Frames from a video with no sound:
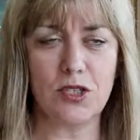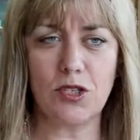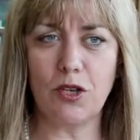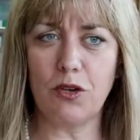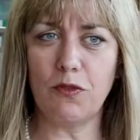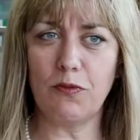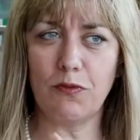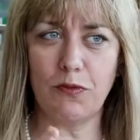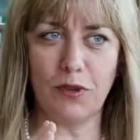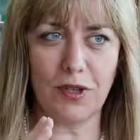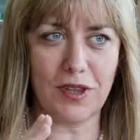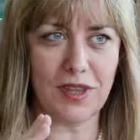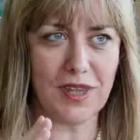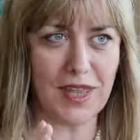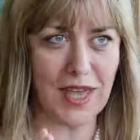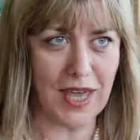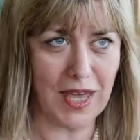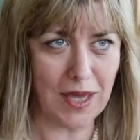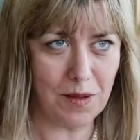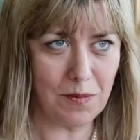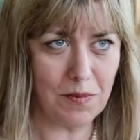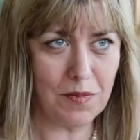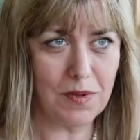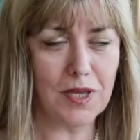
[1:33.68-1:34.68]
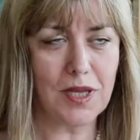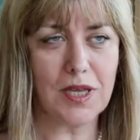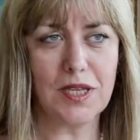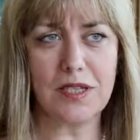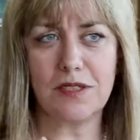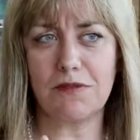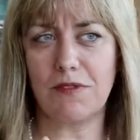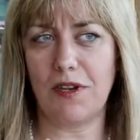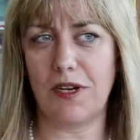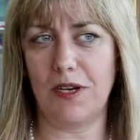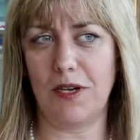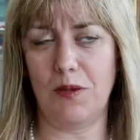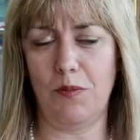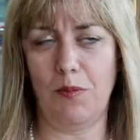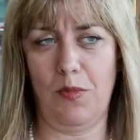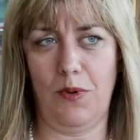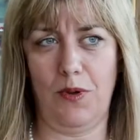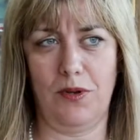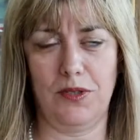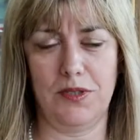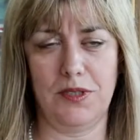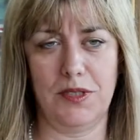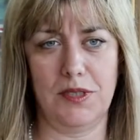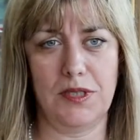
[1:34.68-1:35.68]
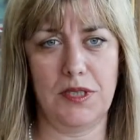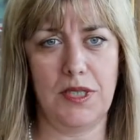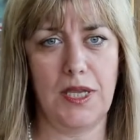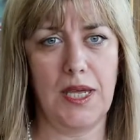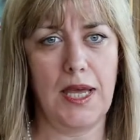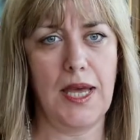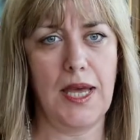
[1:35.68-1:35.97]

So for them, it's very important.